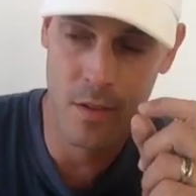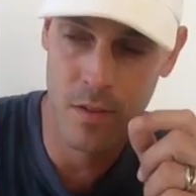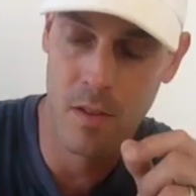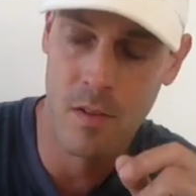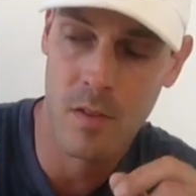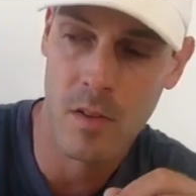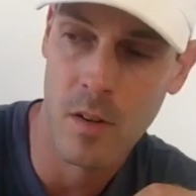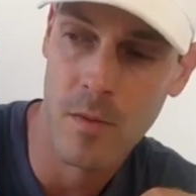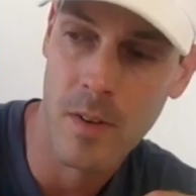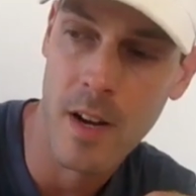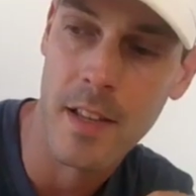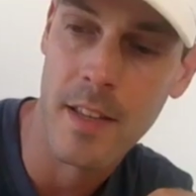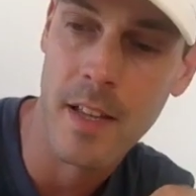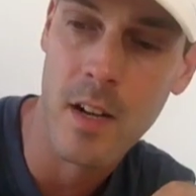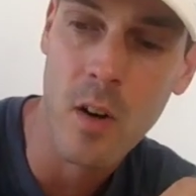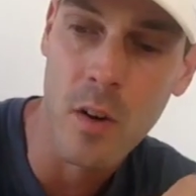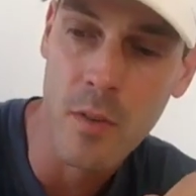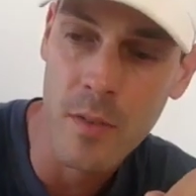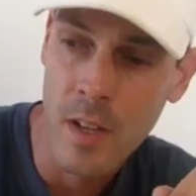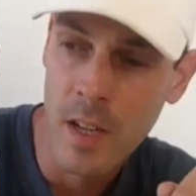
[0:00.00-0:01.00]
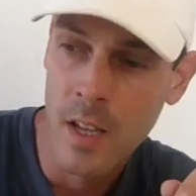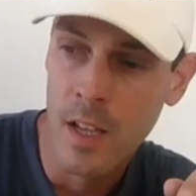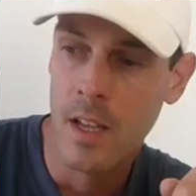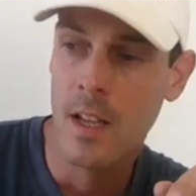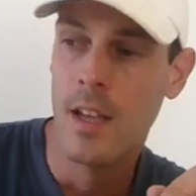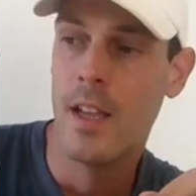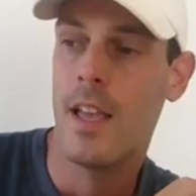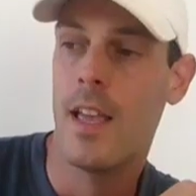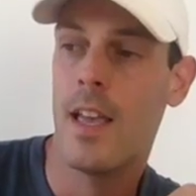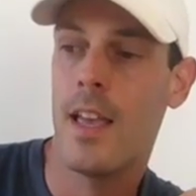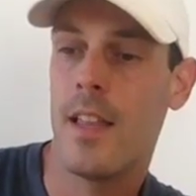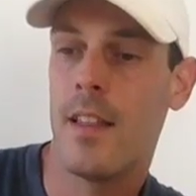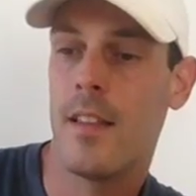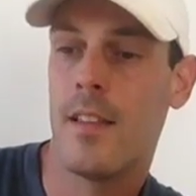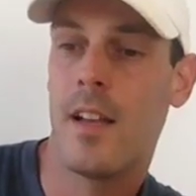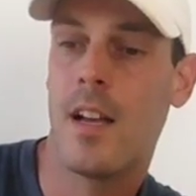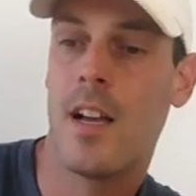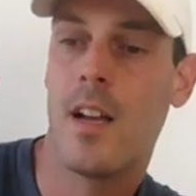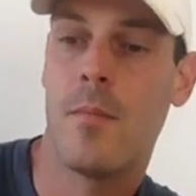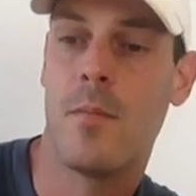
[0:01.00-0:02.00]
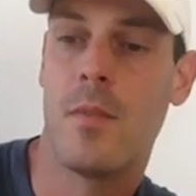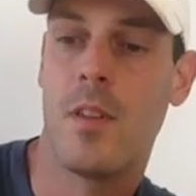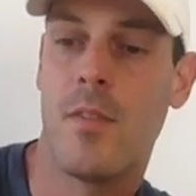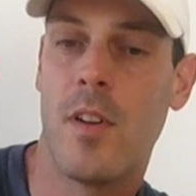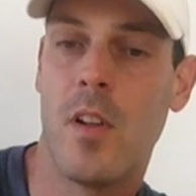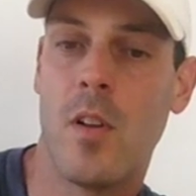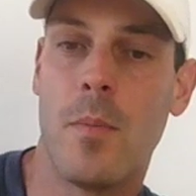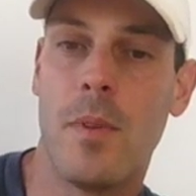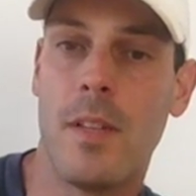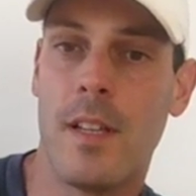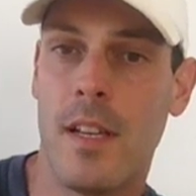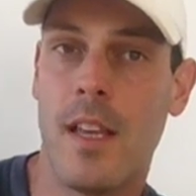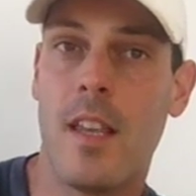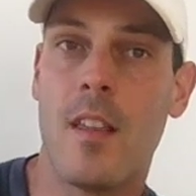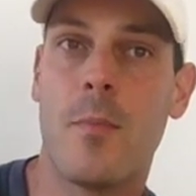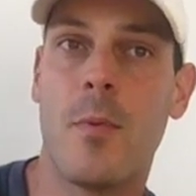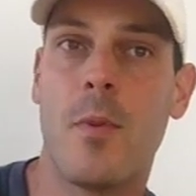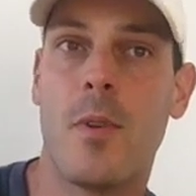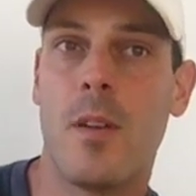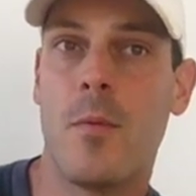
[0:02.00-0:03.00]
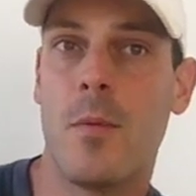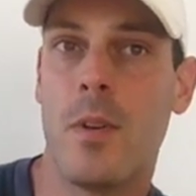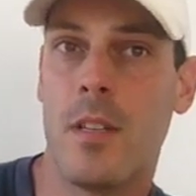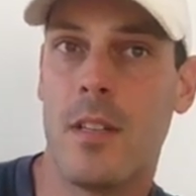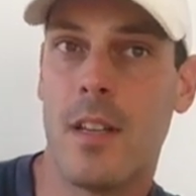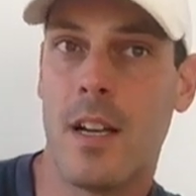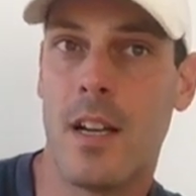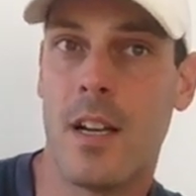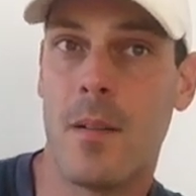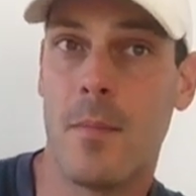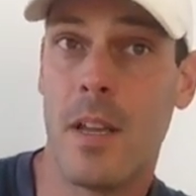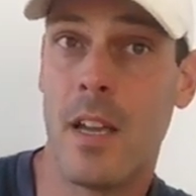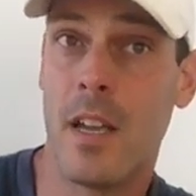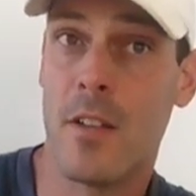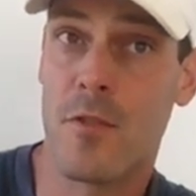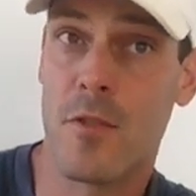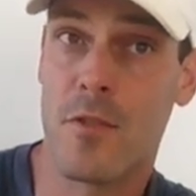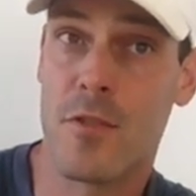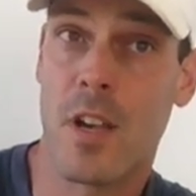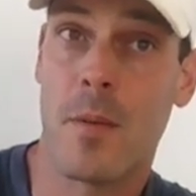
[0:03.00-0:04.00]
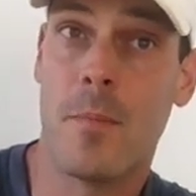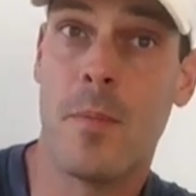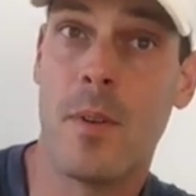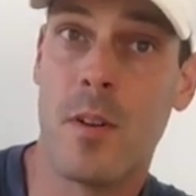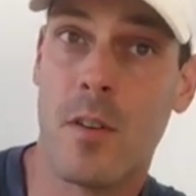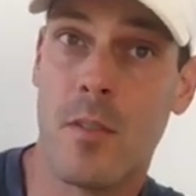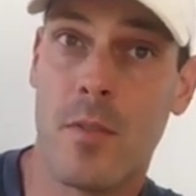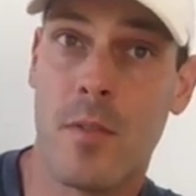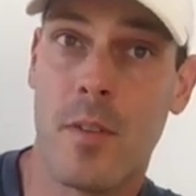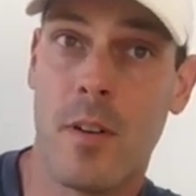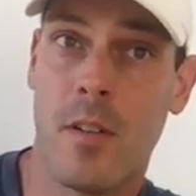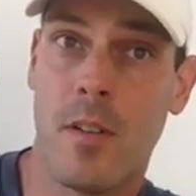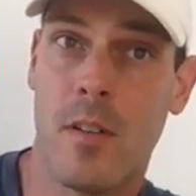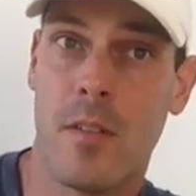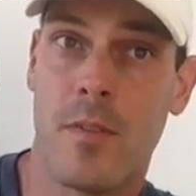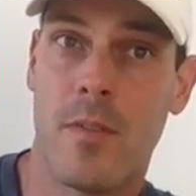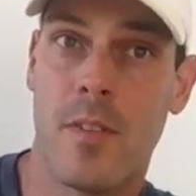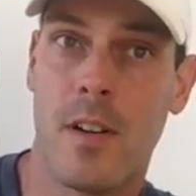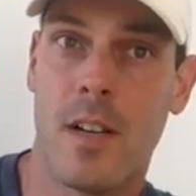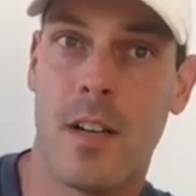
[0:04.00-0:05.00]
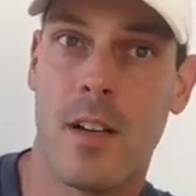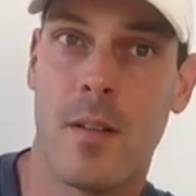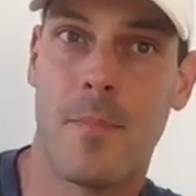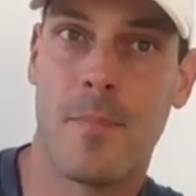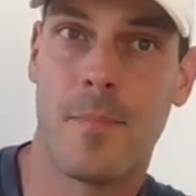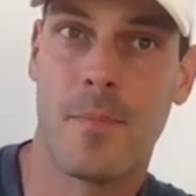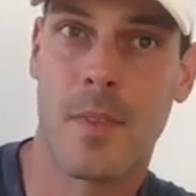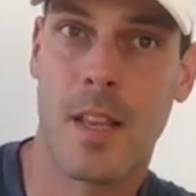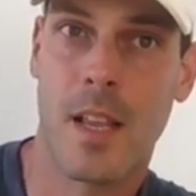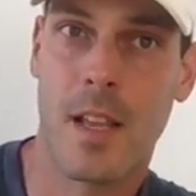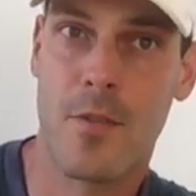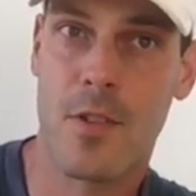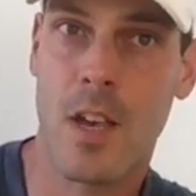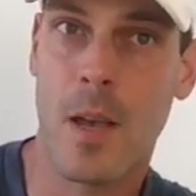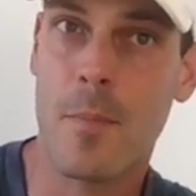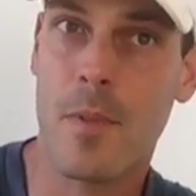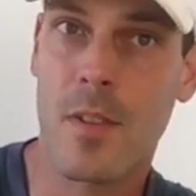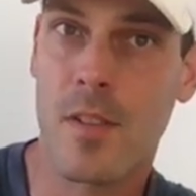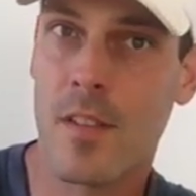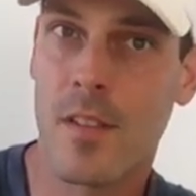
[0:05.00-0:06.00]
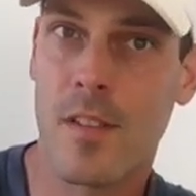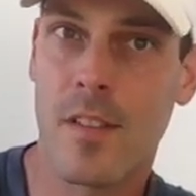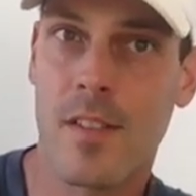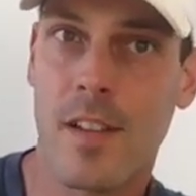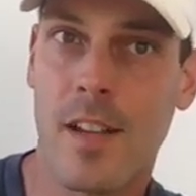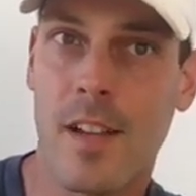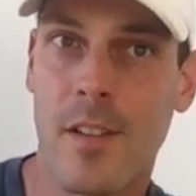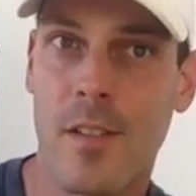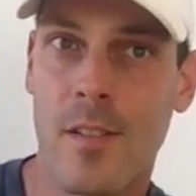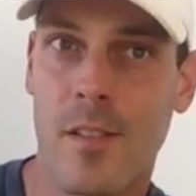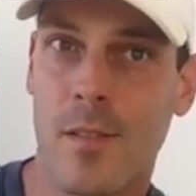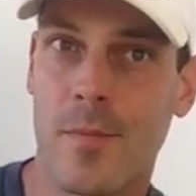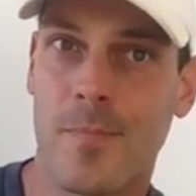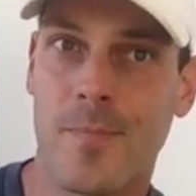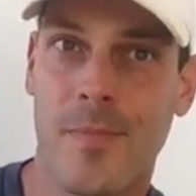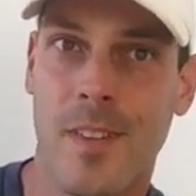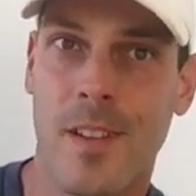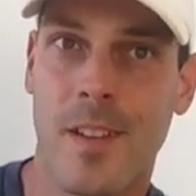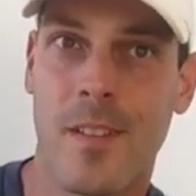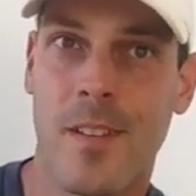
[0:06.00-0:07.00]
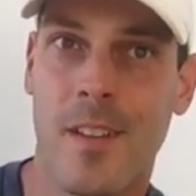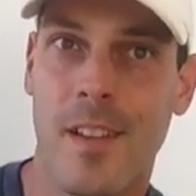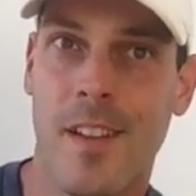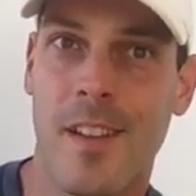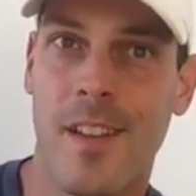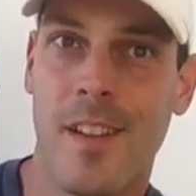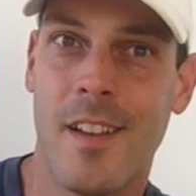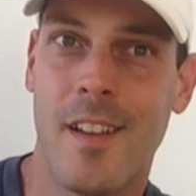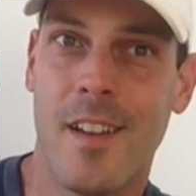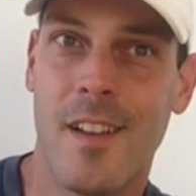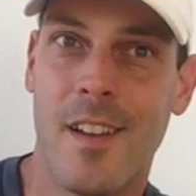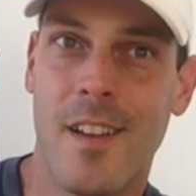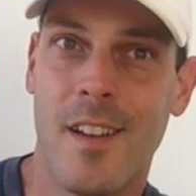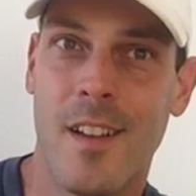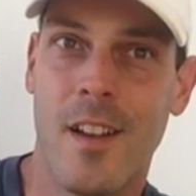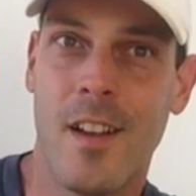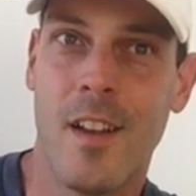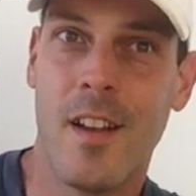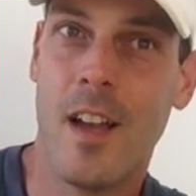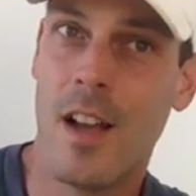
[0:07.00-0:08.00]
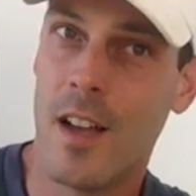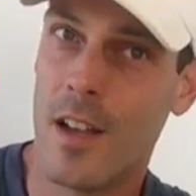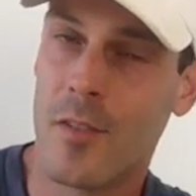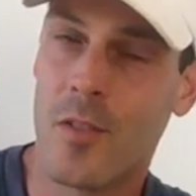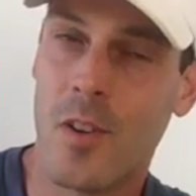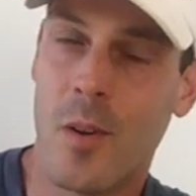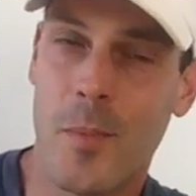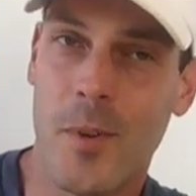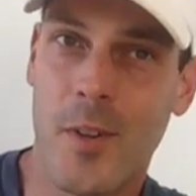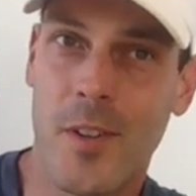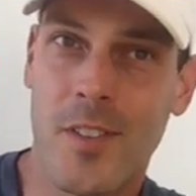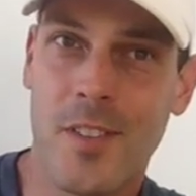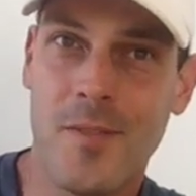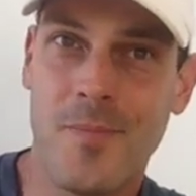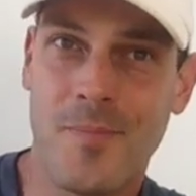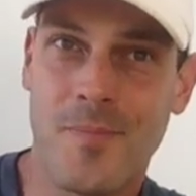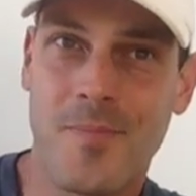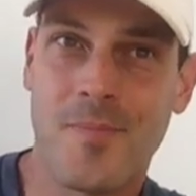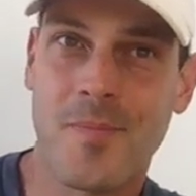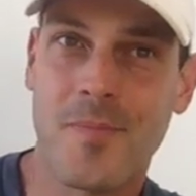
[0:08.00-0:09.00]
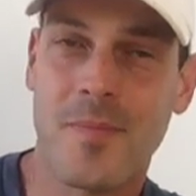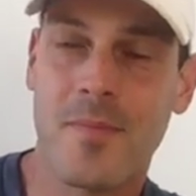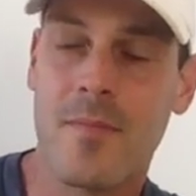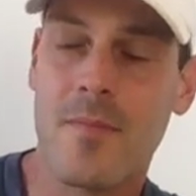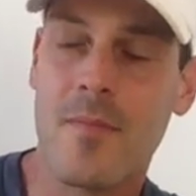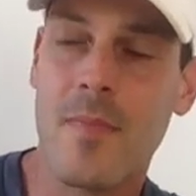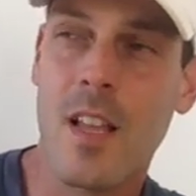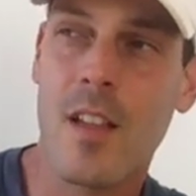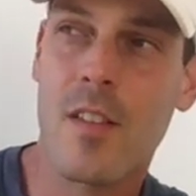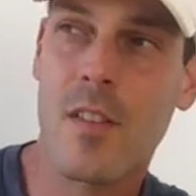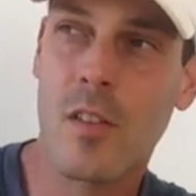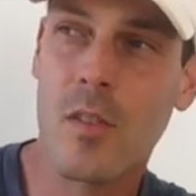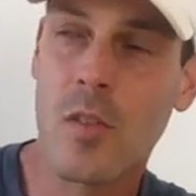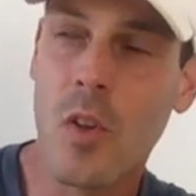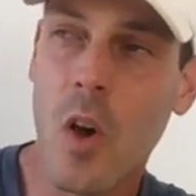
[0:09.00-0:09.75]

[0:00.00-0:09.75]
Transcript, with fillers: just to sort of round that off, and um, development that he's put in with um, Andrew Chapman of of um, Chaps Sails, or the third guy being uh, Tom Burton. Right. So